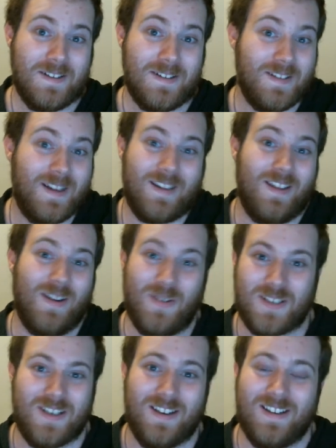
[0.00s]
And that was
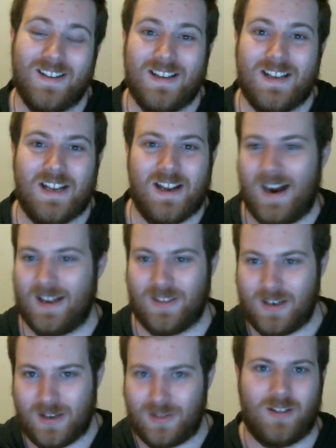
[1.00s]
it. And then
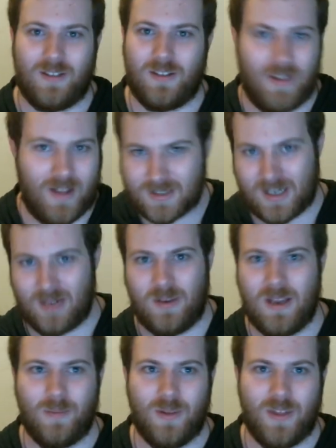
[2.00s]
you think, that's going to be
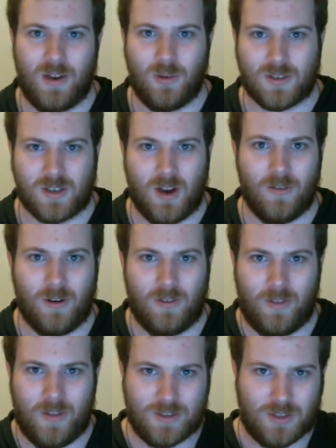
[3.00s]
it, but then he looks over, and then
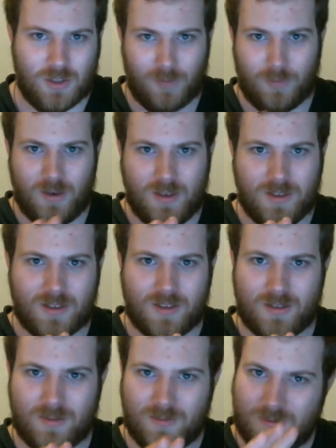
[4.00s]
there's
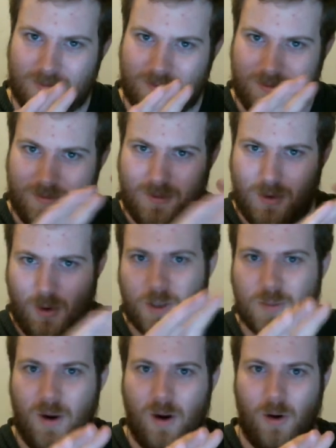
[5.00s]
Joffrey's
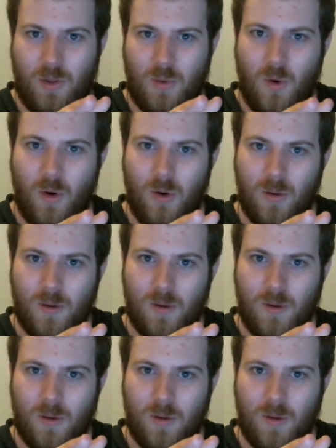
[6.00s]
crossbow on the wall.